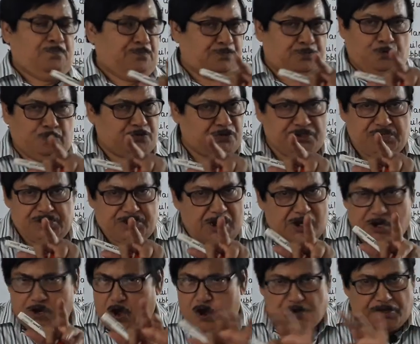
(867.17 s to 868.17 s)

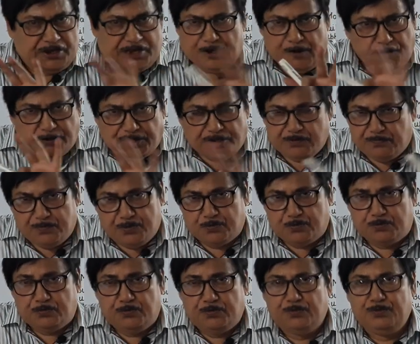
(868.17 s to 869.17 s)
Procedural law cannot give
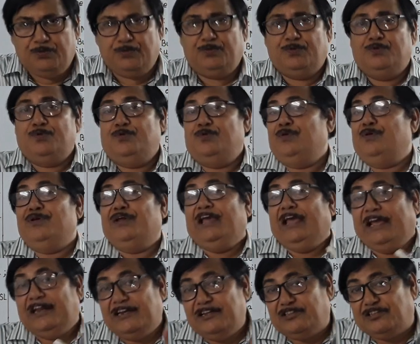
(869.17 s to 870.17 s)
you
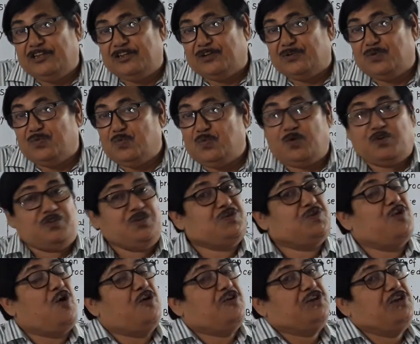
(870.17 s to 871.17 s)
anything what is
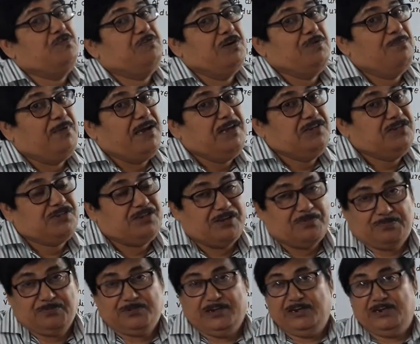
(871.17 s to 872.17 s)
not given by
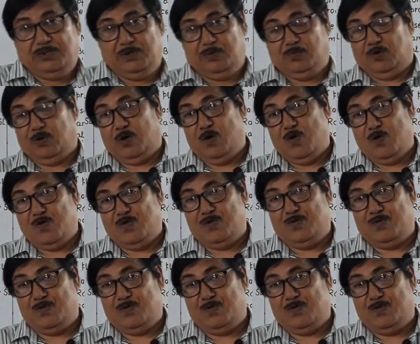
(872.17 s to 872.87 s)
substantive law.